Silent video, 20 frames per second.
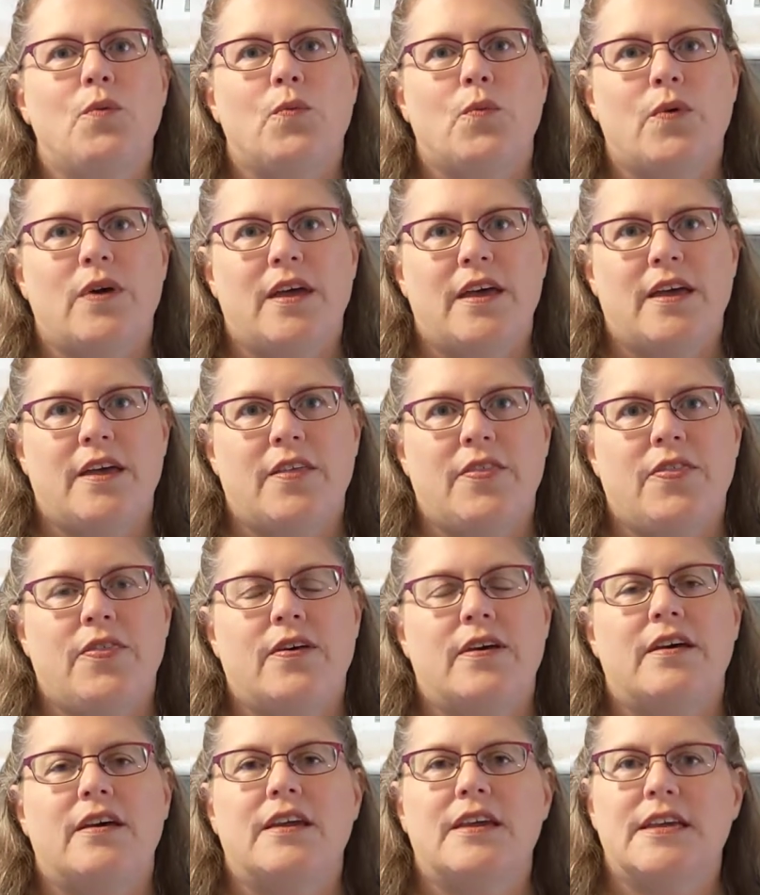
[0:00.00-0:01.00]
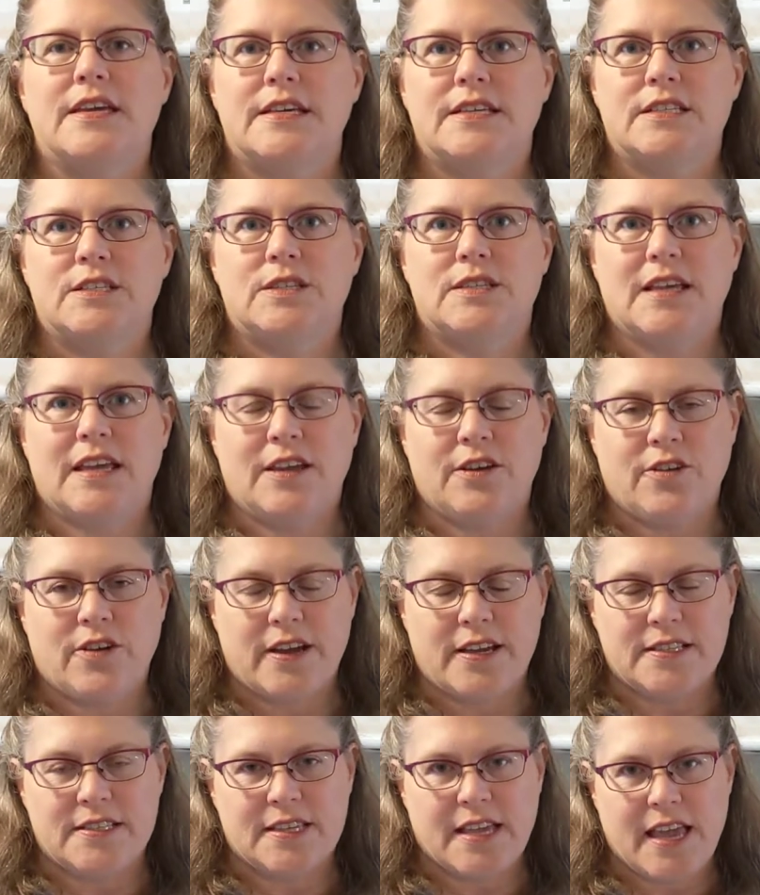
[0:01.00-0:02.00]
with kids in
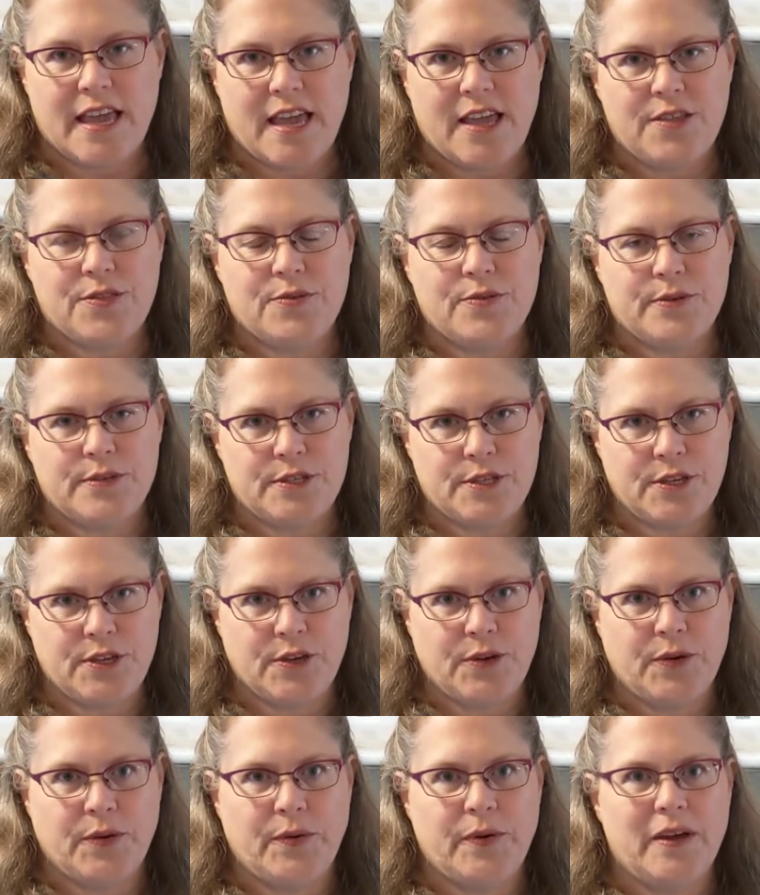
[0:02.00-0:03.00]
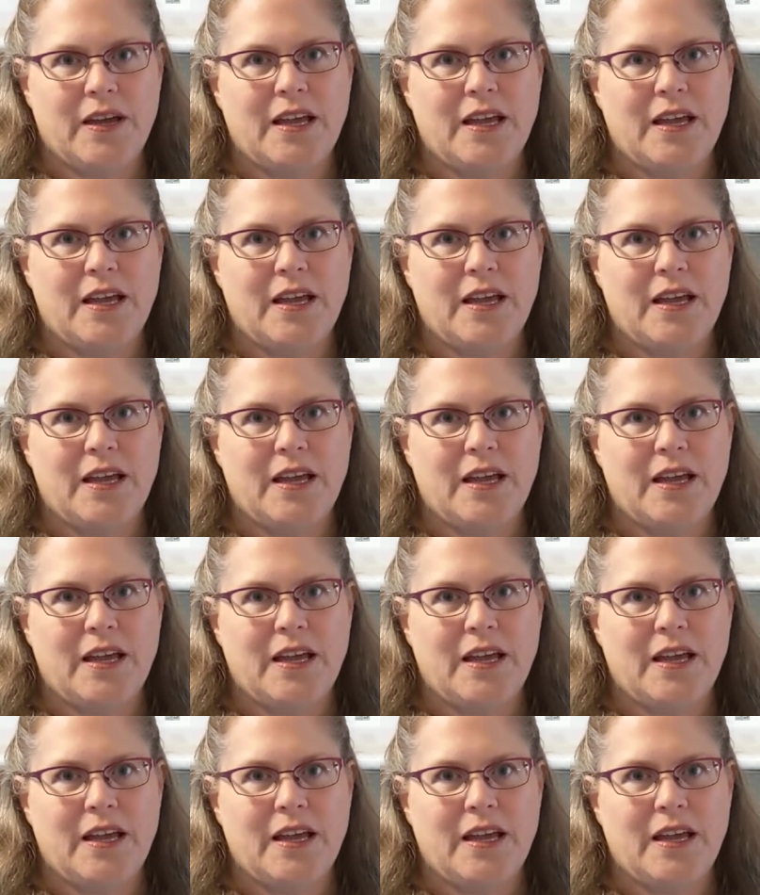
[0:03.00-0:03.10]
grades K through 2.